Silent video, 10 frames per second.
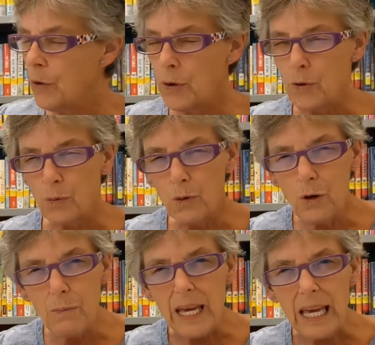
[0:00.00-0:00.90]

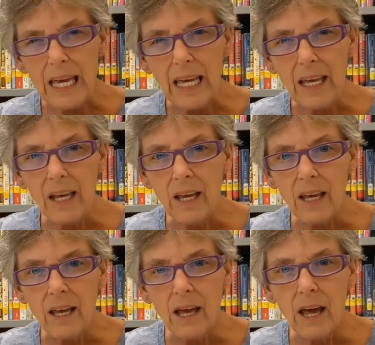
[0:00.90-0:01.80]
Grooming.
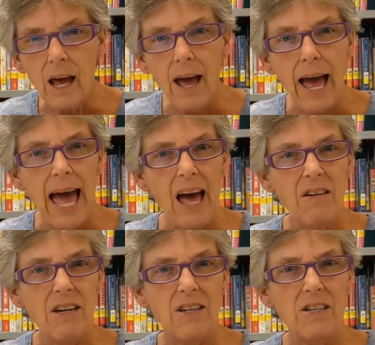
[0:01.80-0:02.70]

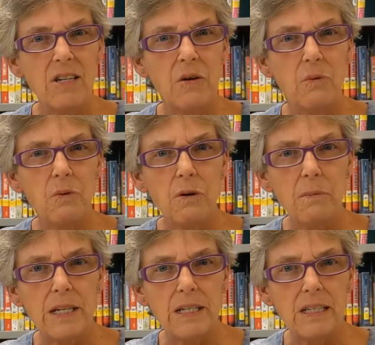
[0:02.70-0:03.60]
How does it groom
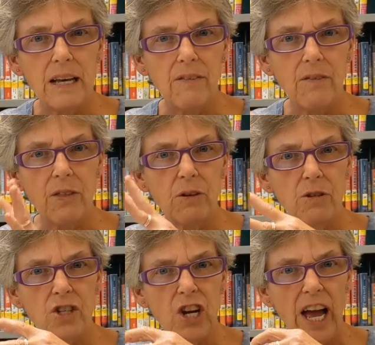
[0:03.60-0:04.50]
itself with
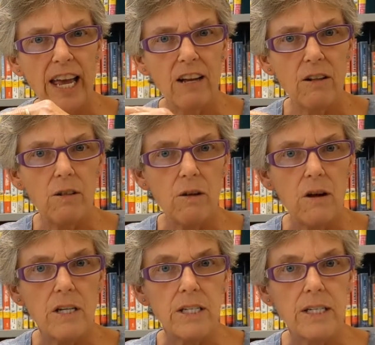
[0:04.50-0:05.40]
those giant
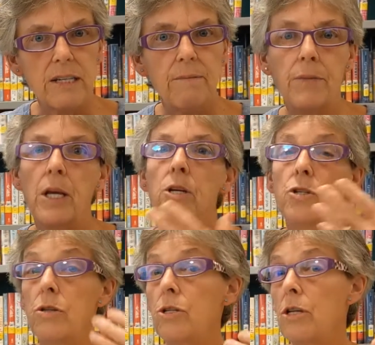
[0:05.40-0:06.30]
claws?
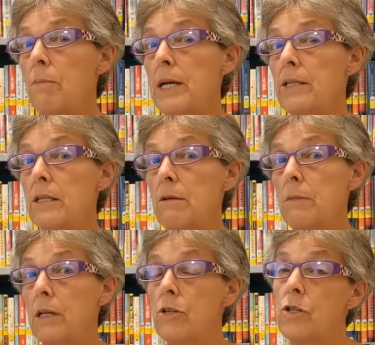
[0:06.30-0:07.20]
So this could be a
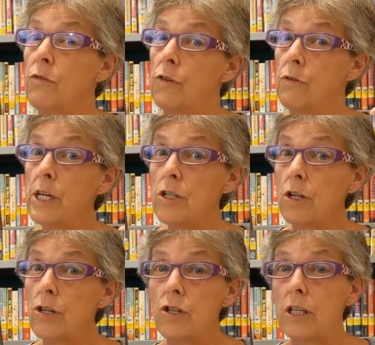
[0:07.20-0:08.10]
stimulus for
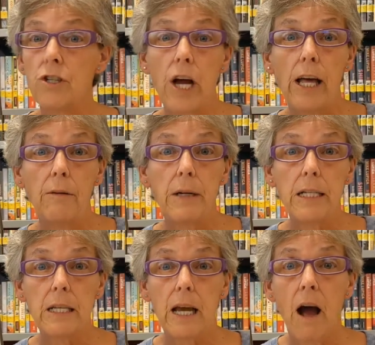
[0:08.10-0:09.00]
research, and a child
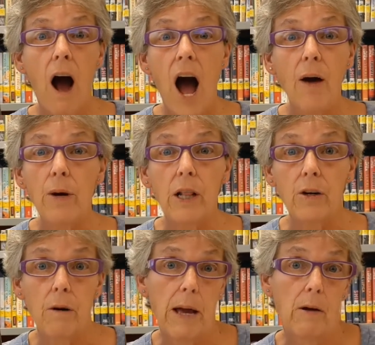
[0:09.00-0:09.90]
might say, I want to
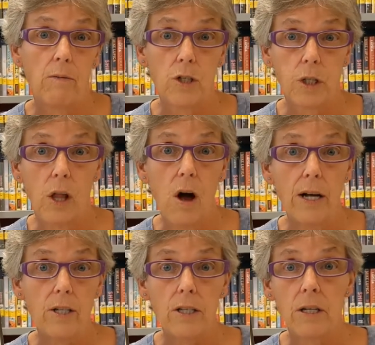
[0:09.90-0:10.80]
learn about
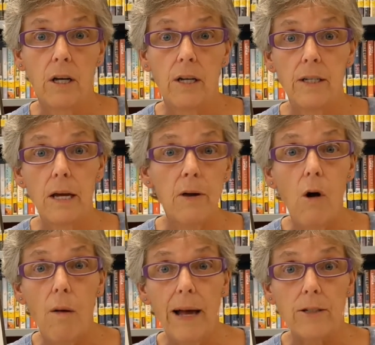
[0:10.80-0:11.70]
sloths. Tell me
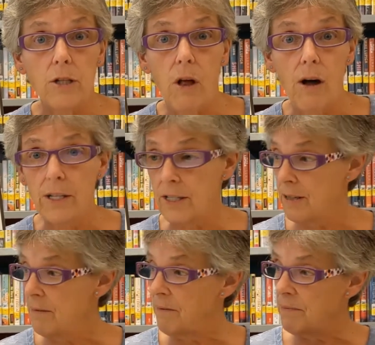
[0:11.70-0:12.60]
all about
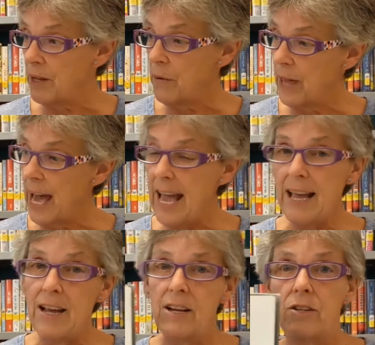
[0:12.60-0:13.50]
sloths. Okay?
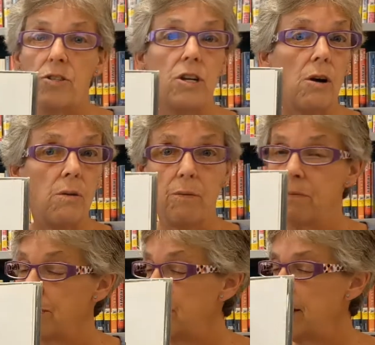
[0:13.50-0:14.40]
So
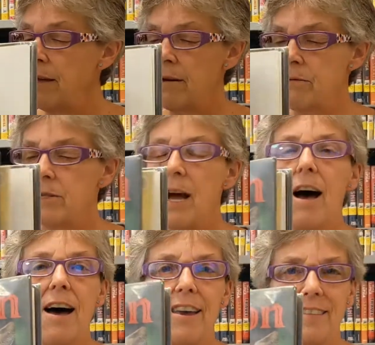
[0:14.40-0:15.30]
it goes
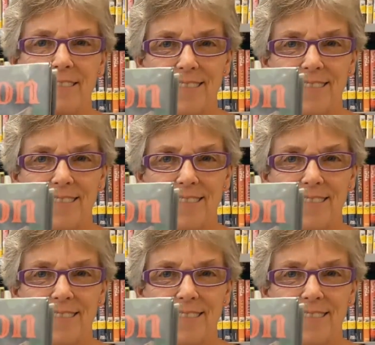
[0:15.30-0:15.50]
on.